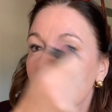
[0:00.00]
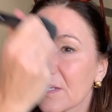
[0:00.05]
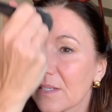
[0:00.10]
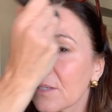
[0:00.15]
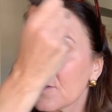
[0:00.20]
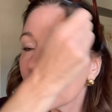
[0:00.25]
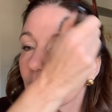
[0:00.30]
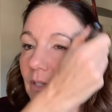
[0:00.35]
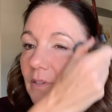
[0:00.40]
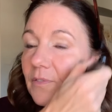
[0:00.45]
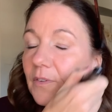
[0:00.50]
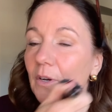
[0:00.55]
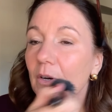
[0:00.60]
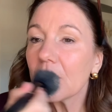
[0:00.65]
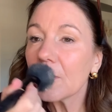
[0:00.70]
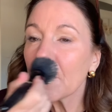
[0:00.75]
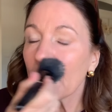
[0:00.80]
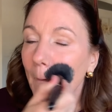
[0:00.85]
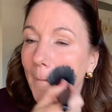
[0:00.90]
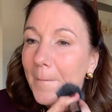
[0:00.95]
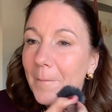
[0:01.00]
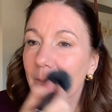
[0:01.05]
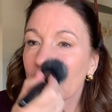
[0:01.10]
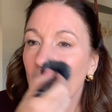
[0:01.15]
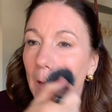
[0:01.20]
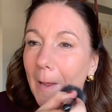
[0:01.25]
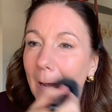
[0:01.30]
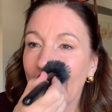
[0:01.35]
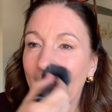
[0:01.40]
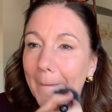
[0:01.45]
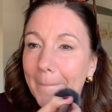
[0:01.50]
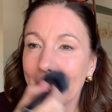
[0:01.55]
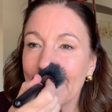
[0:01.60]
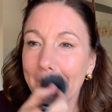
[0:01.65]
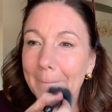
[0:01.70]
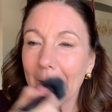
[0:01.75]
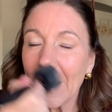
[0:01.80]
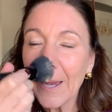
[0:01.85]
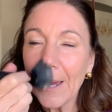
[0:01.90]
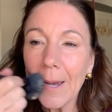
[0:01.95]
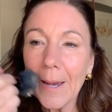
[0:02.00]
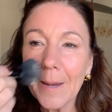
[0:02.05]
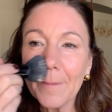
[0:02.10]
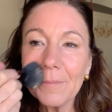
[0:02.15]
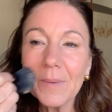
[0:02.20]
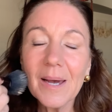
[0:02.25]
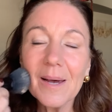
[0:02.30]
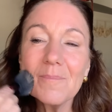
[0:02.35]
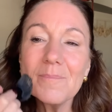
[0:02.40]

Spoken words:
Sort of got a